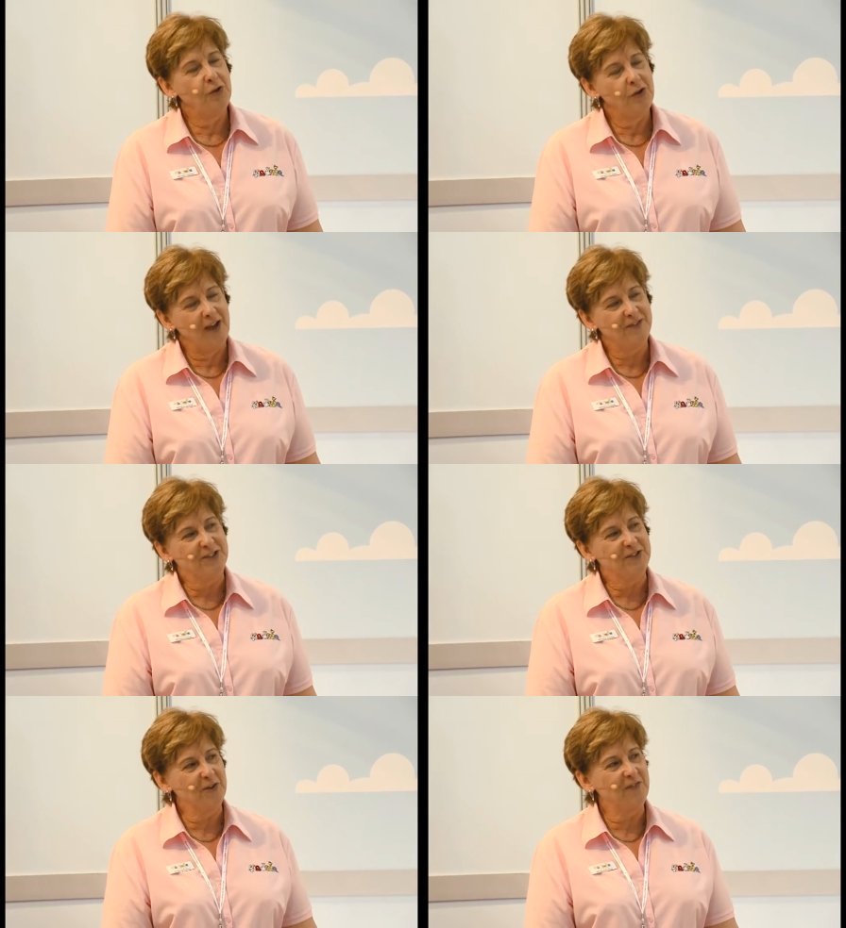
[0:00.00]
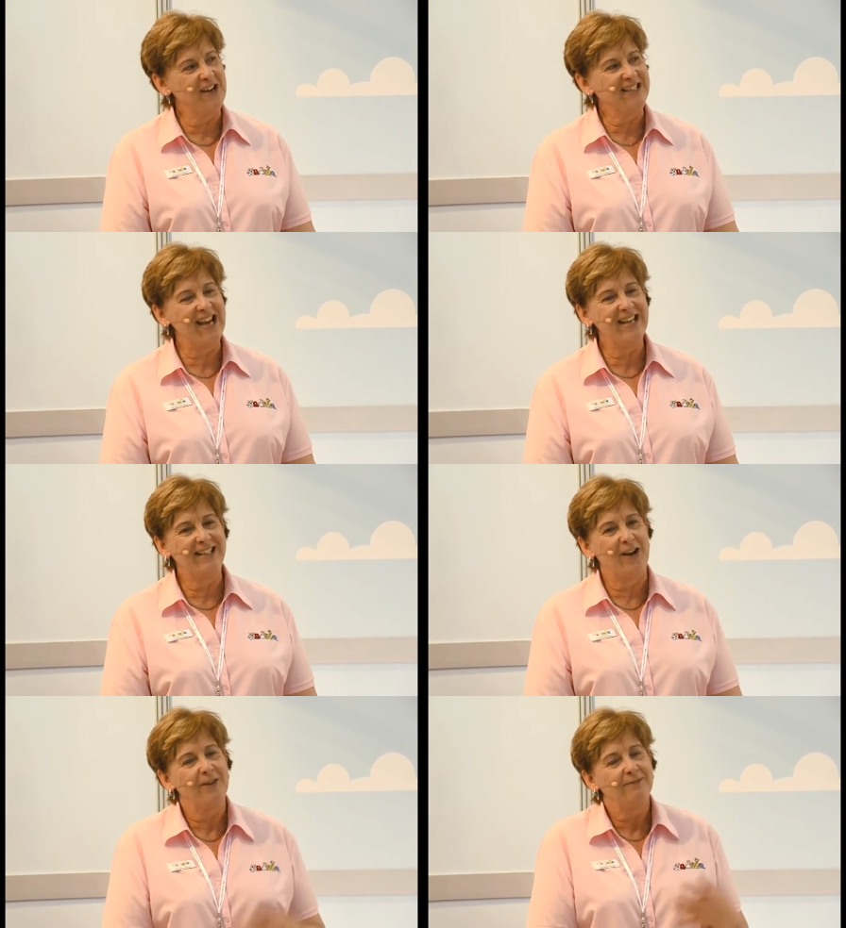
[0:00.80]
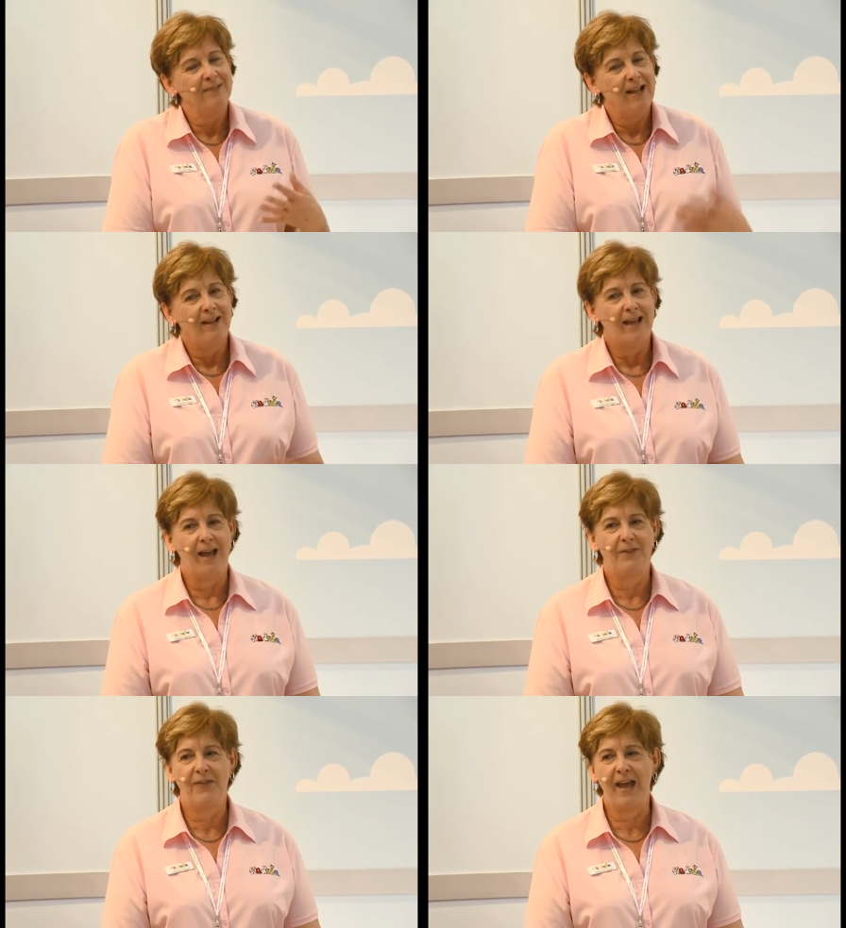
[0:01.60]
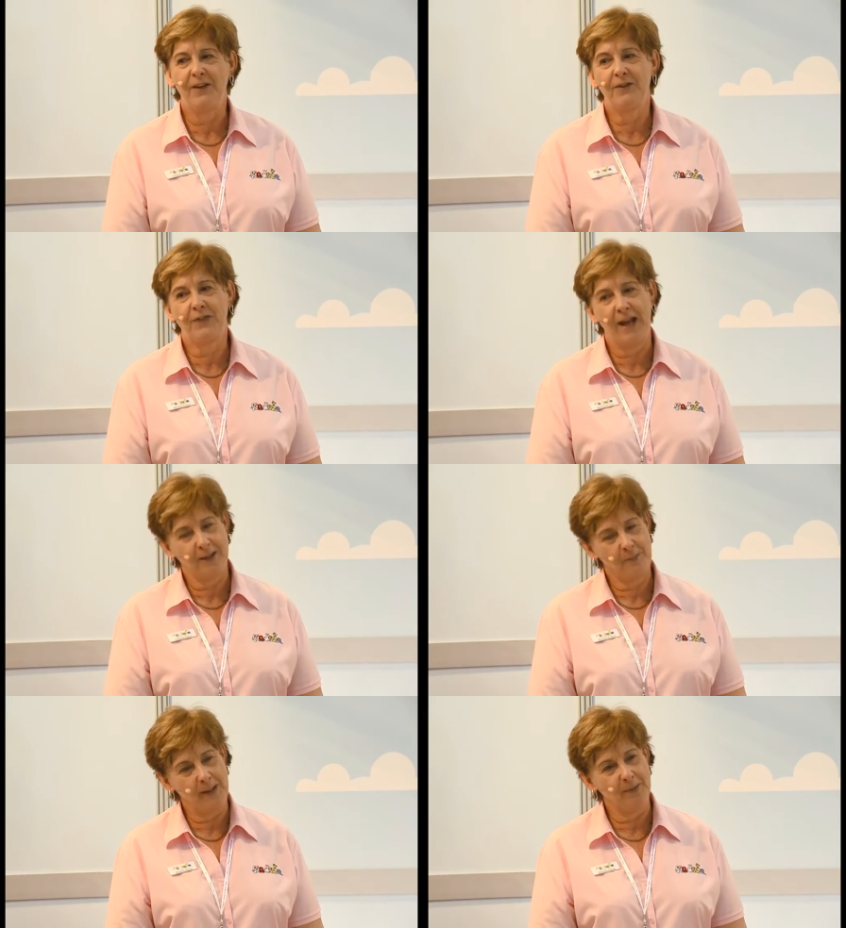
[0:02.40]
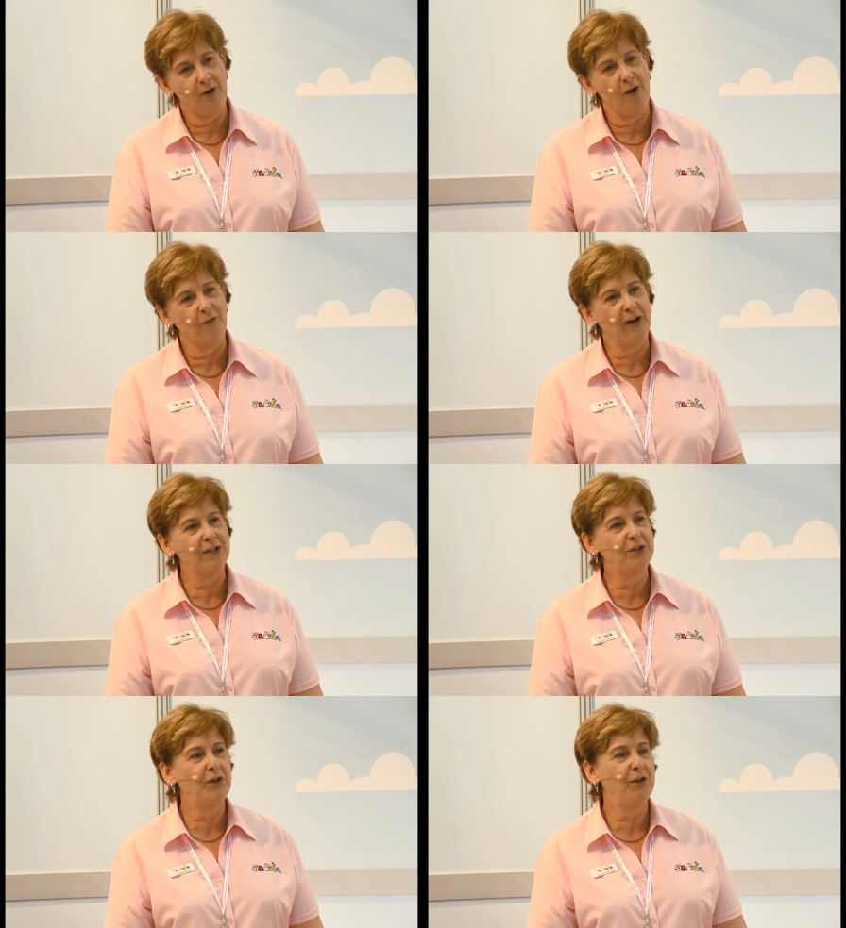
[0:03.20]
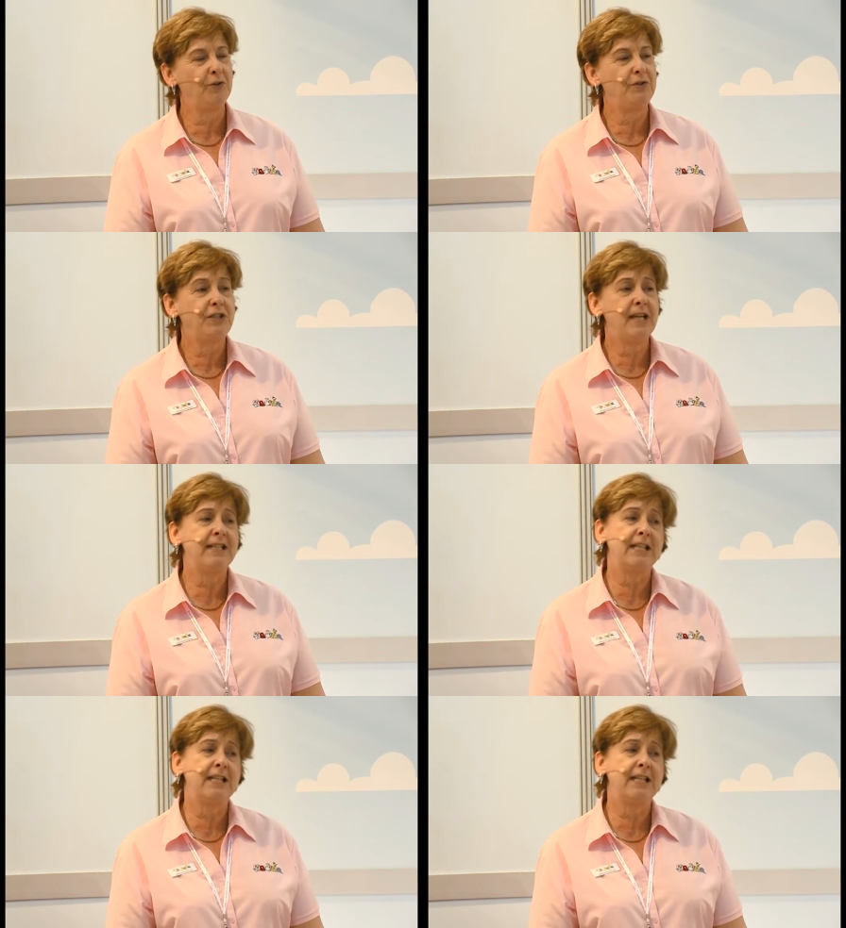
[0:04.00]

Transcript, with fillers: you have to sort of very, you know, uh, thank, thank the people that are offering it to you. Just